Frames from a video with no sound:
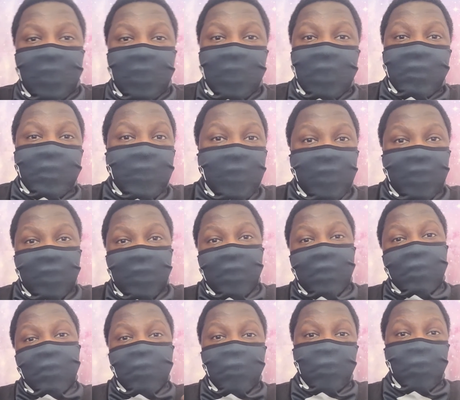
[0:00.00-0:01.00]

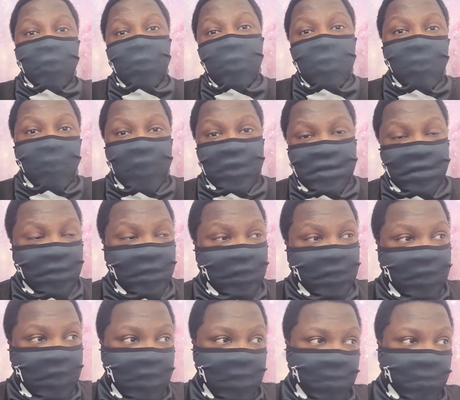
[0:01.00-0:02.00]
evidently, dude wasn't
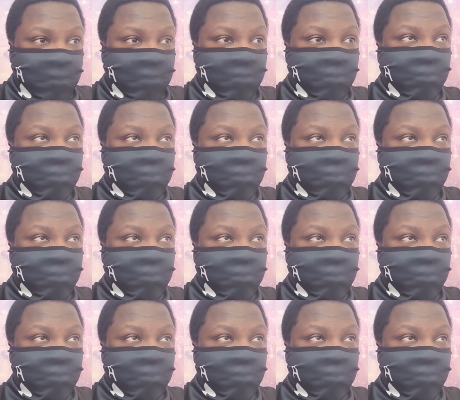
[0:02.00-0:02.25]
like,